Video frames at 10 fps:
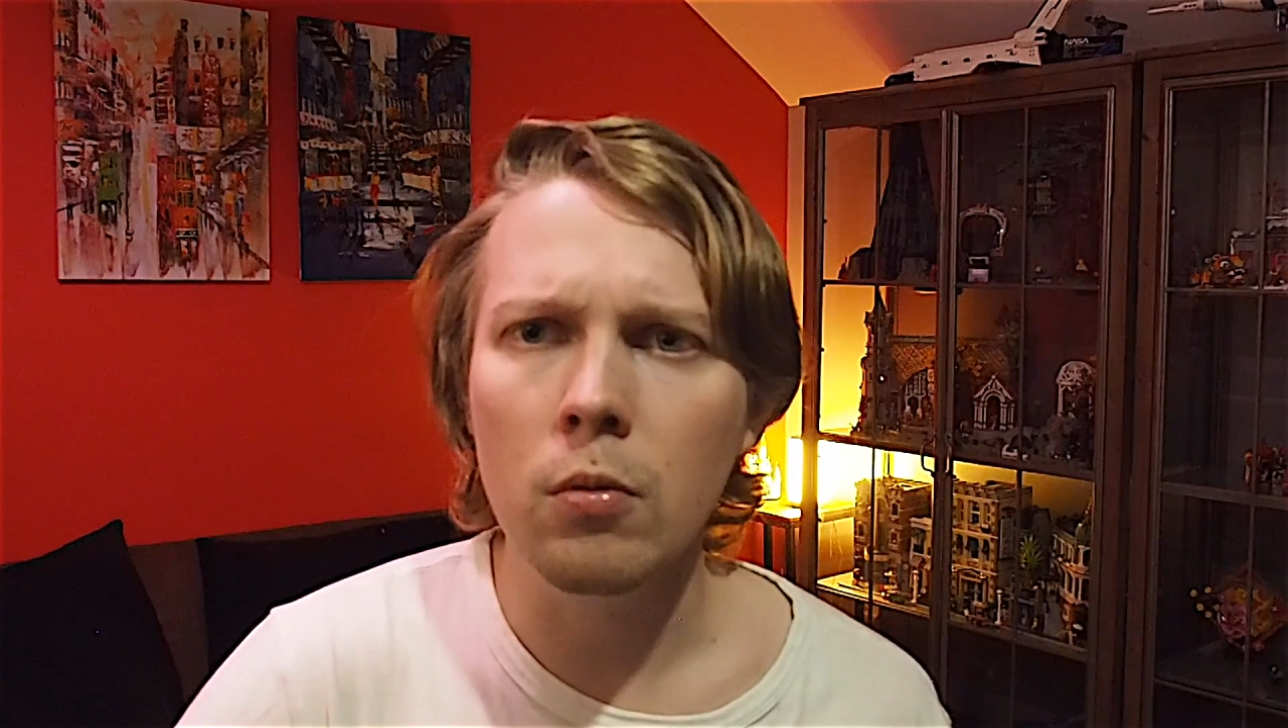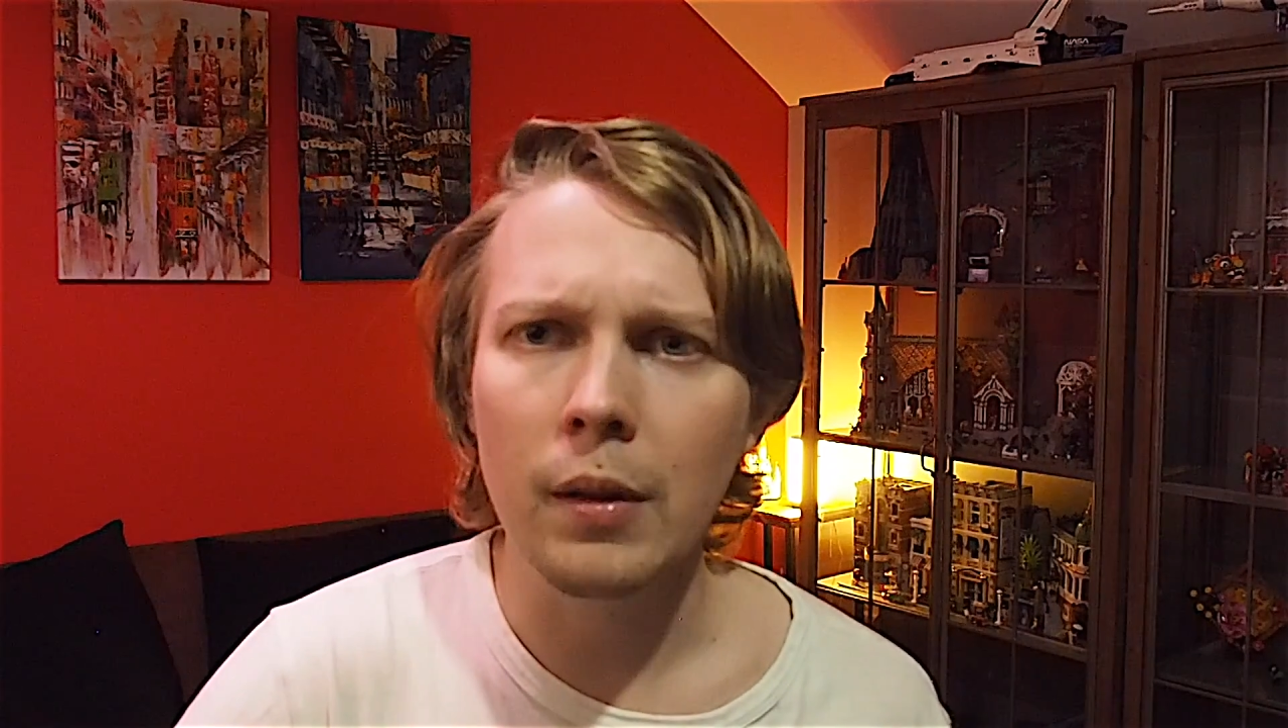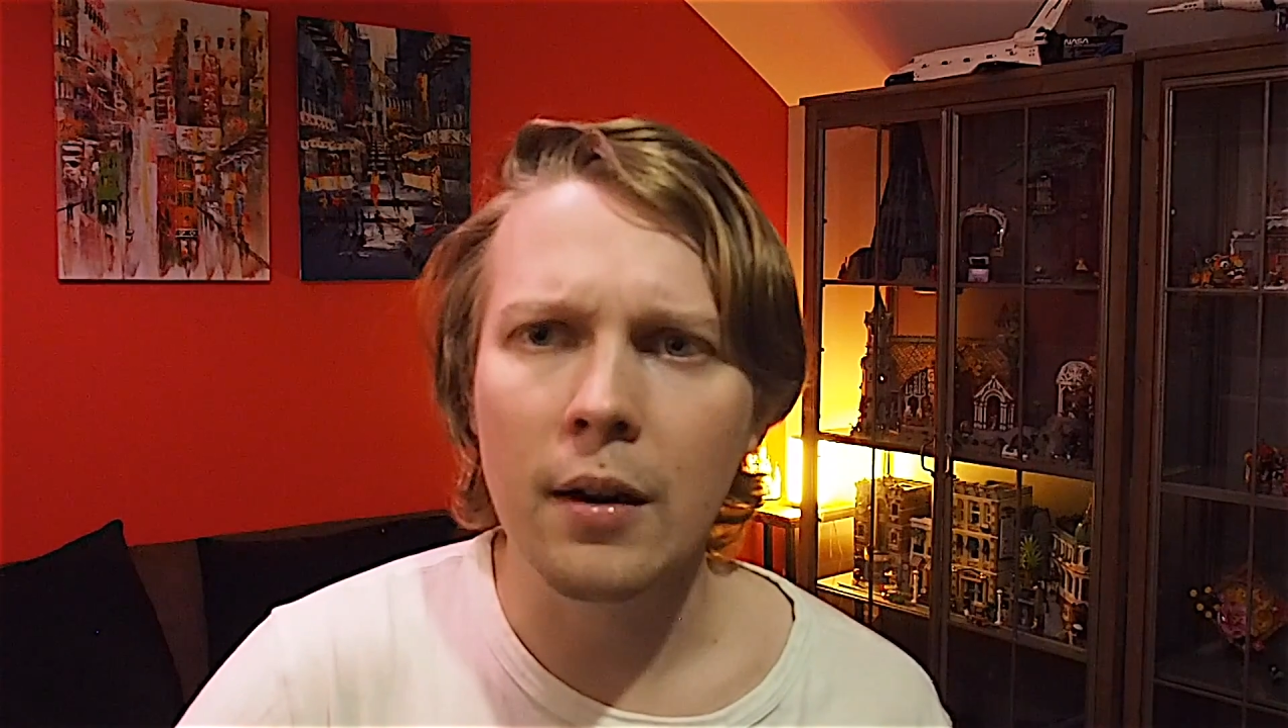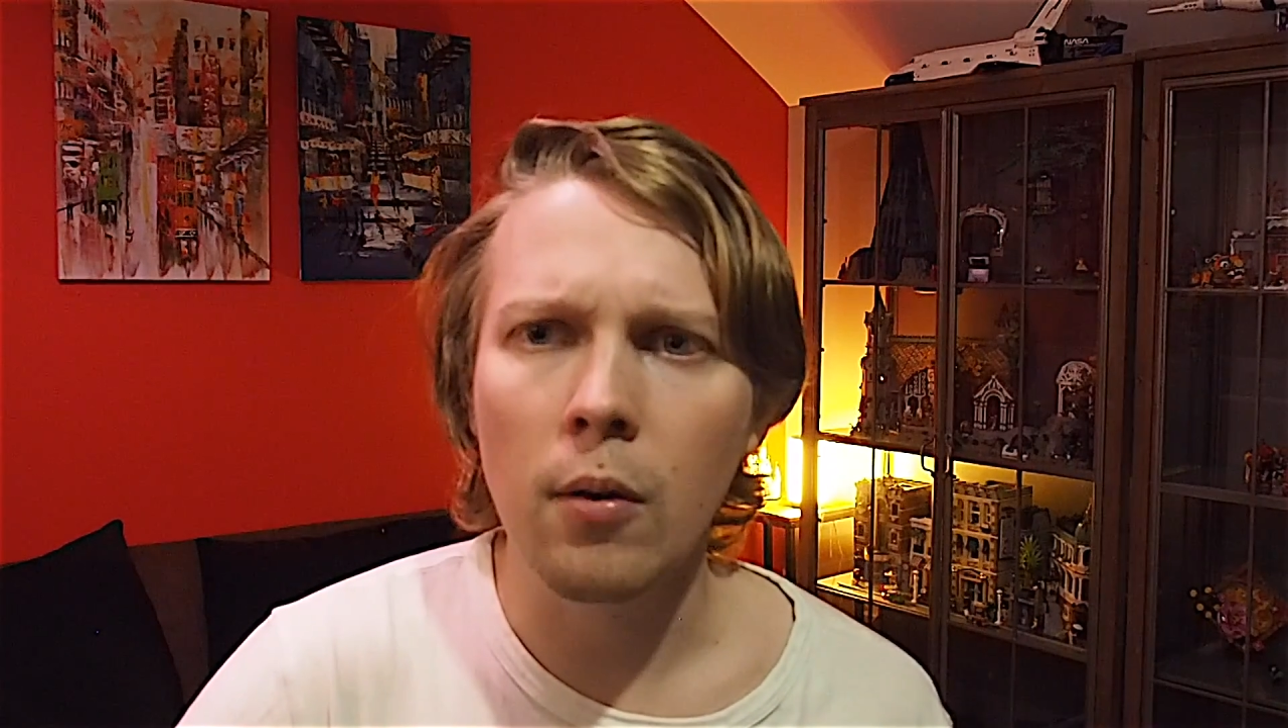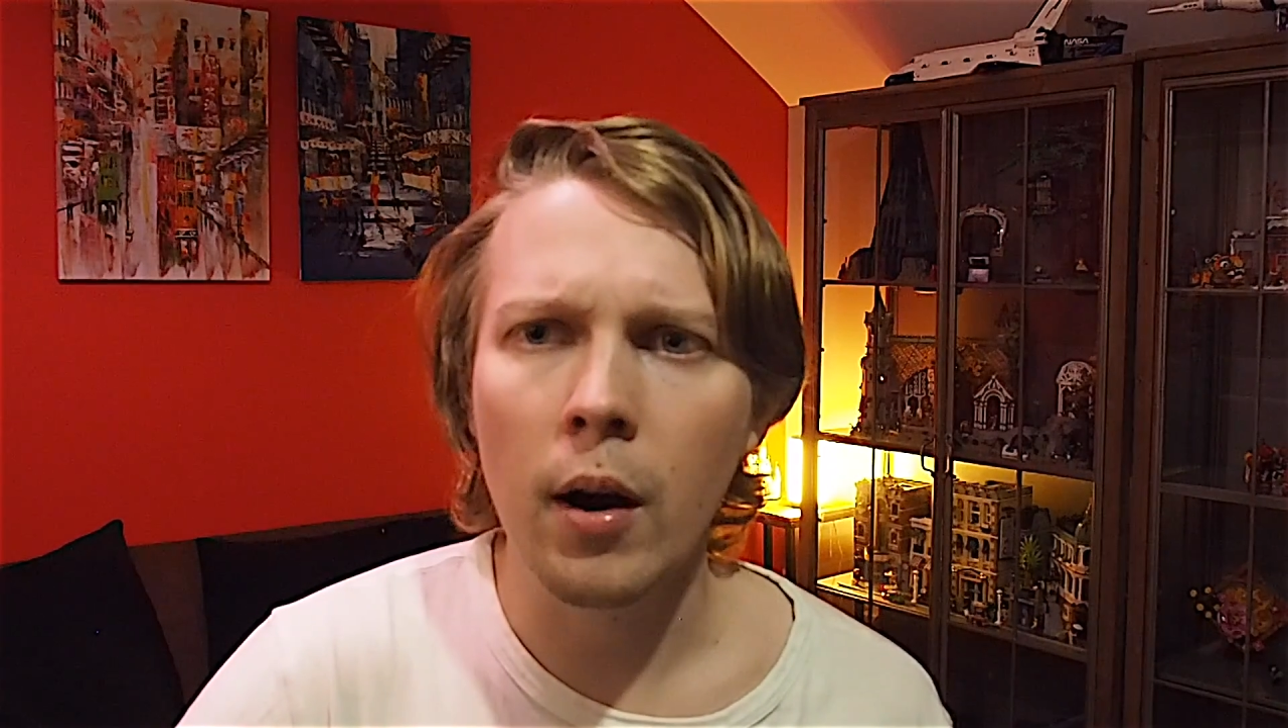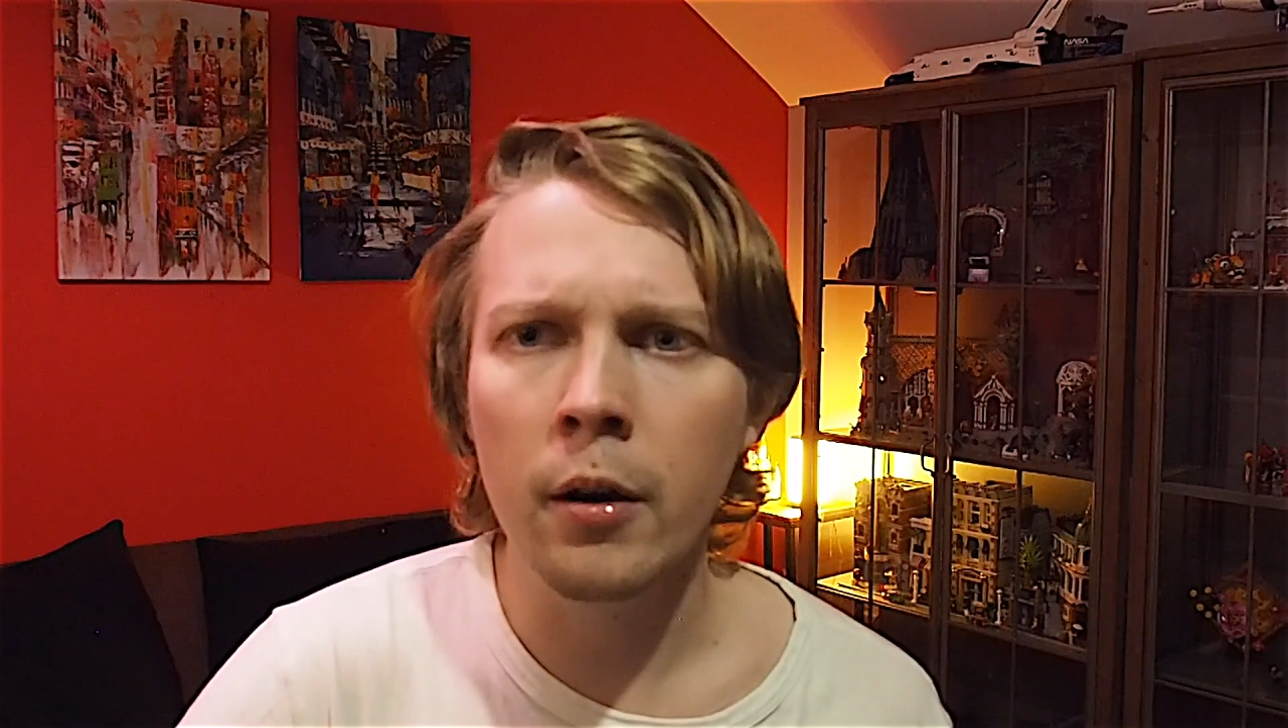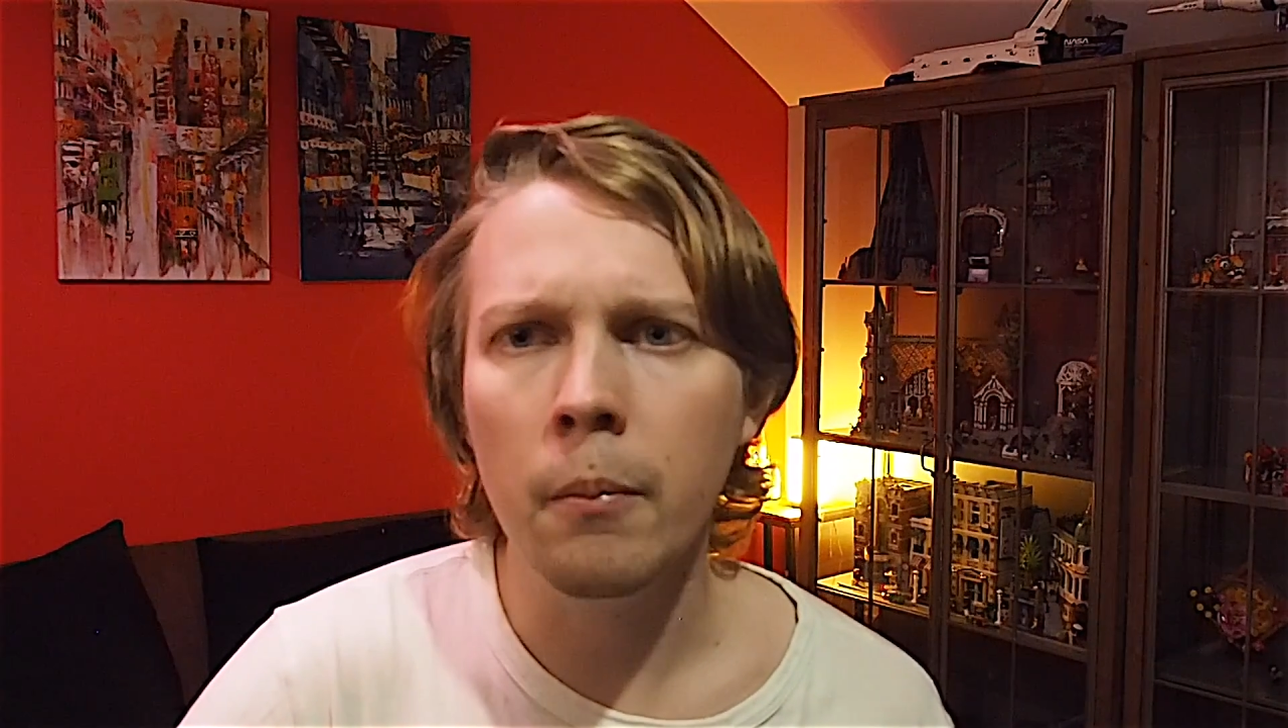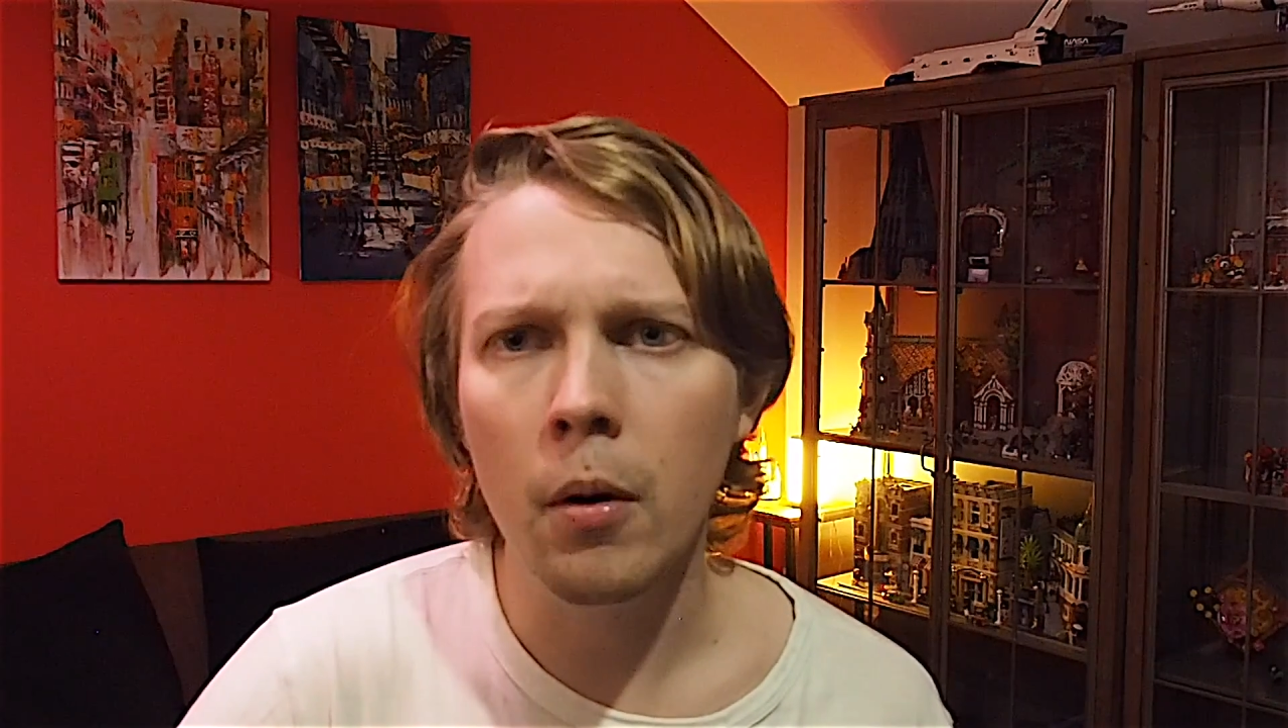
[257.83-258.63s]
LEGO art